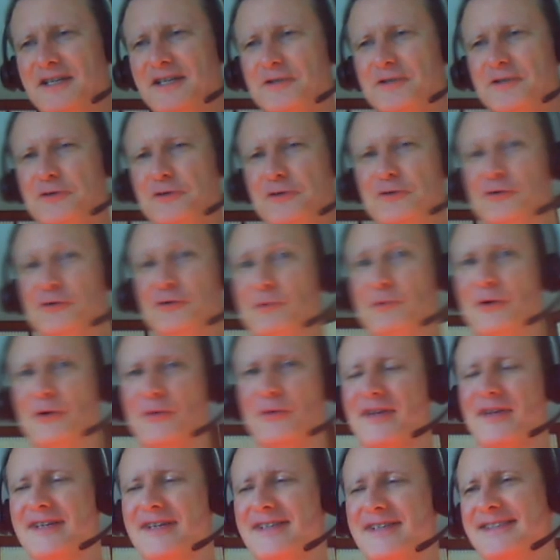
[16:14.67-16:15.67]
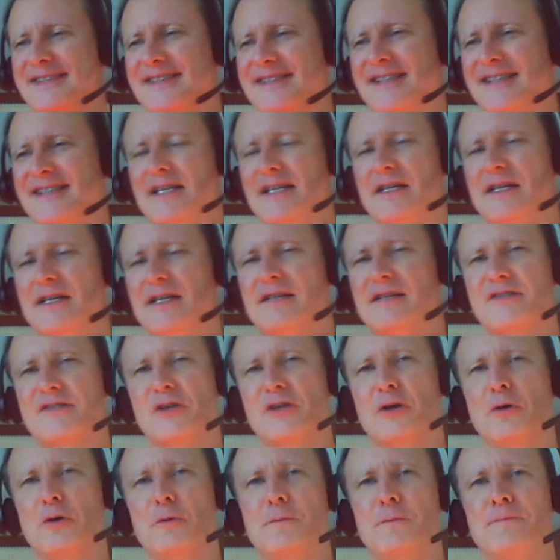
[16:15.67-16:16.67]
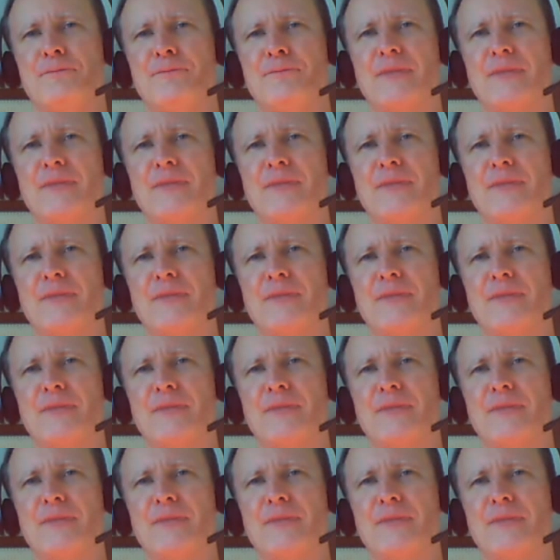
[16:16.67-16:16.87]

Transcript: You can do both. So